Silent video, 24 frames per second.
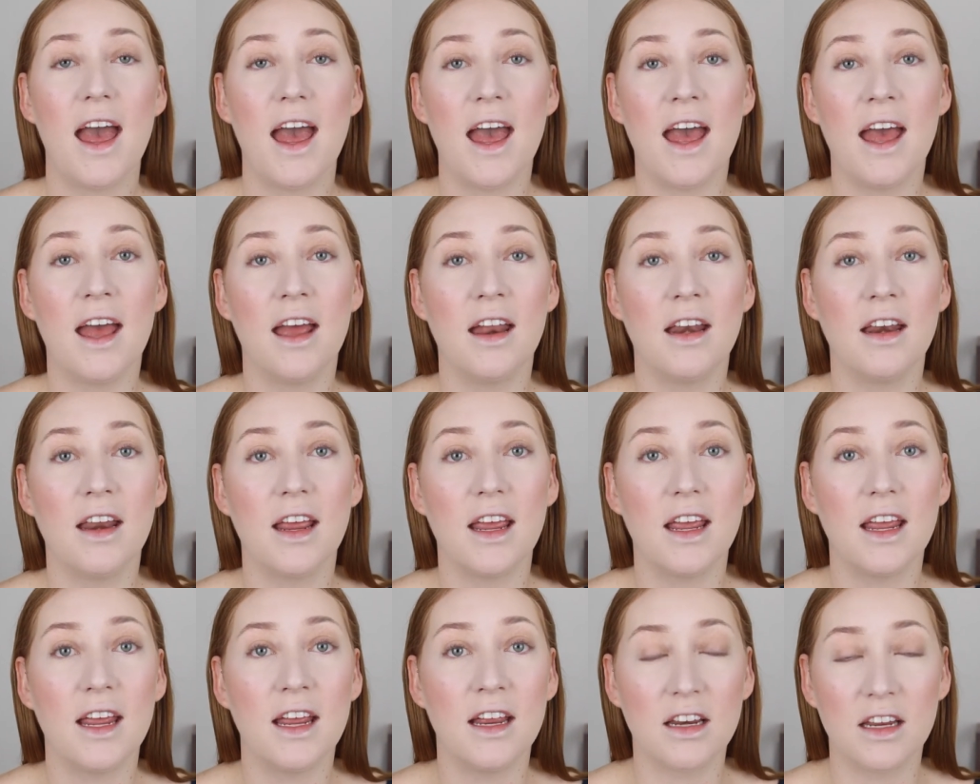and
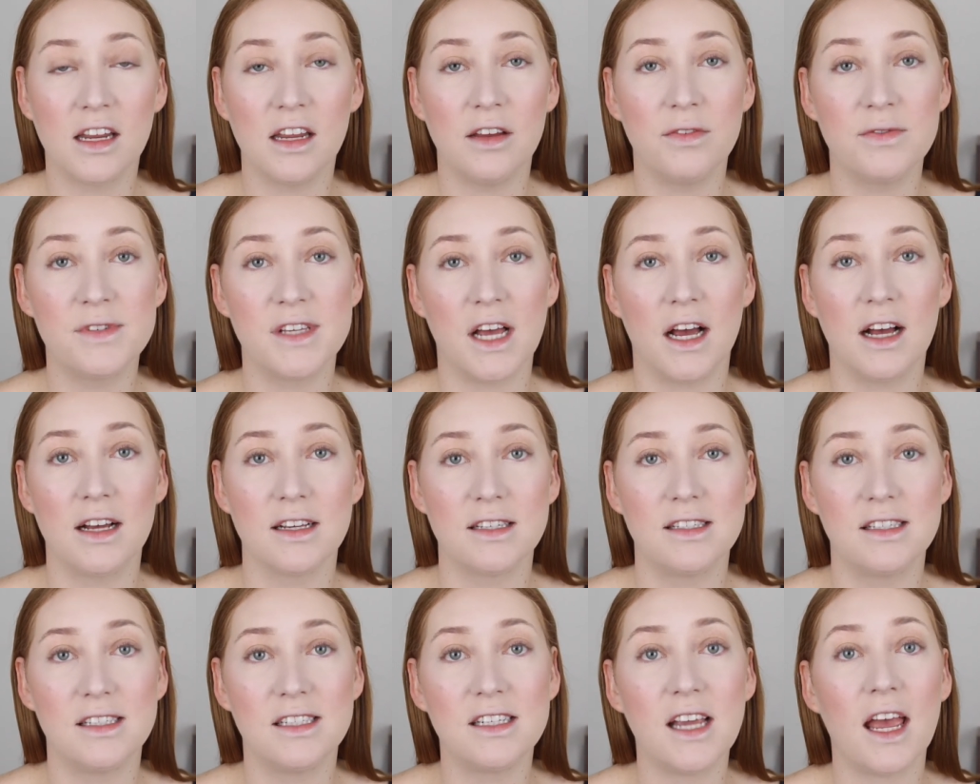it gives
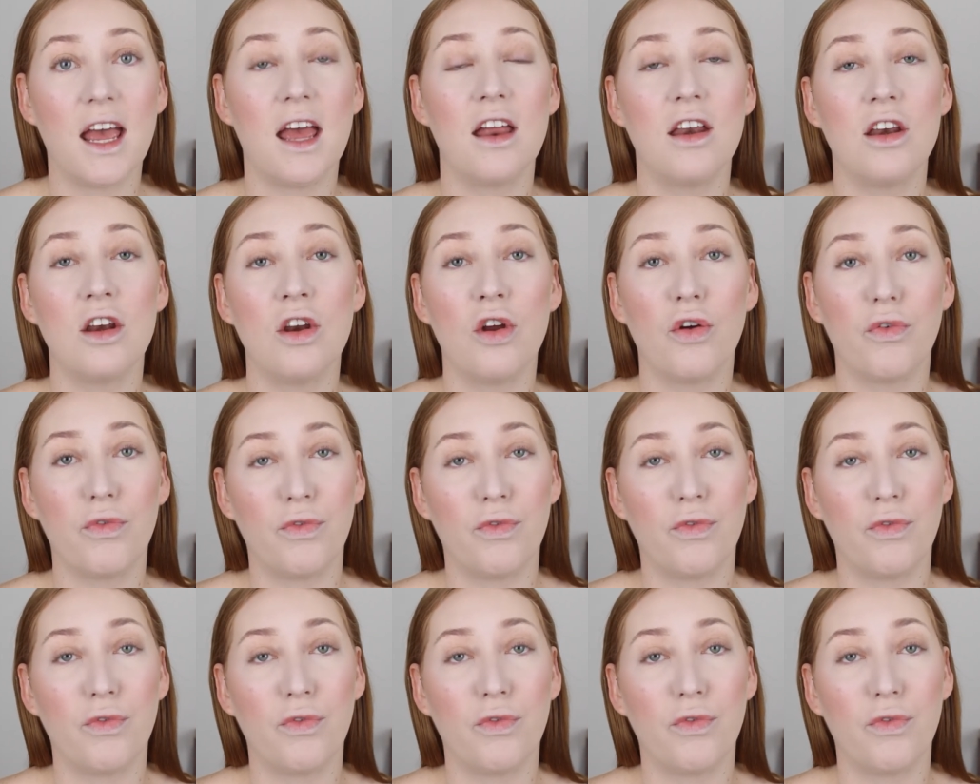us 10